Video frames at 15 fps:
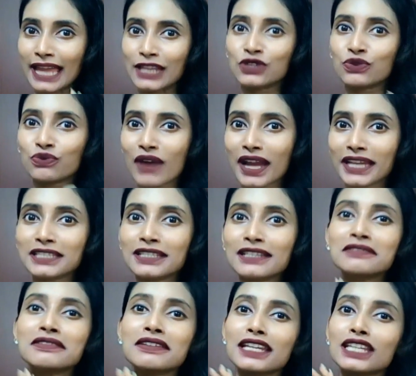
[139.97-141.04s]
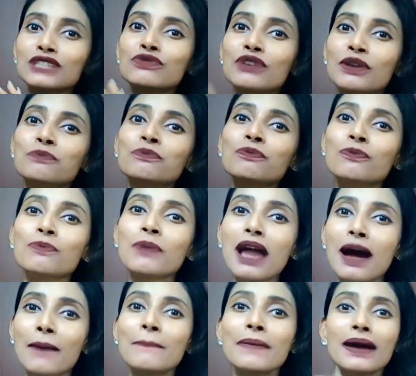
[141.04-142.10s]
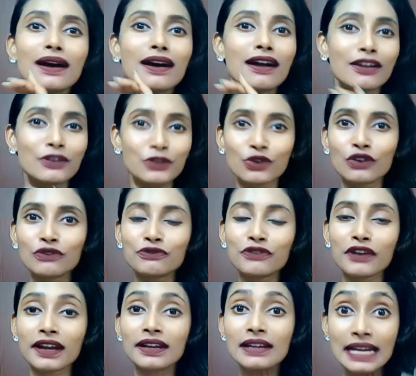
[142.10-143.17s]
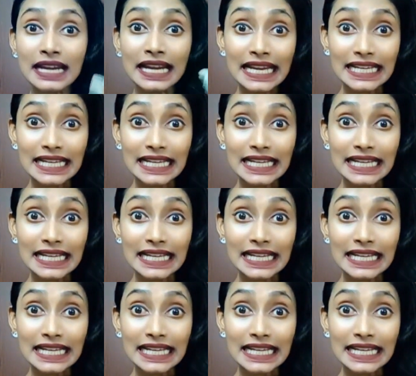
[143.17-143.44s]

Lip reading: and white tea series from plum are good for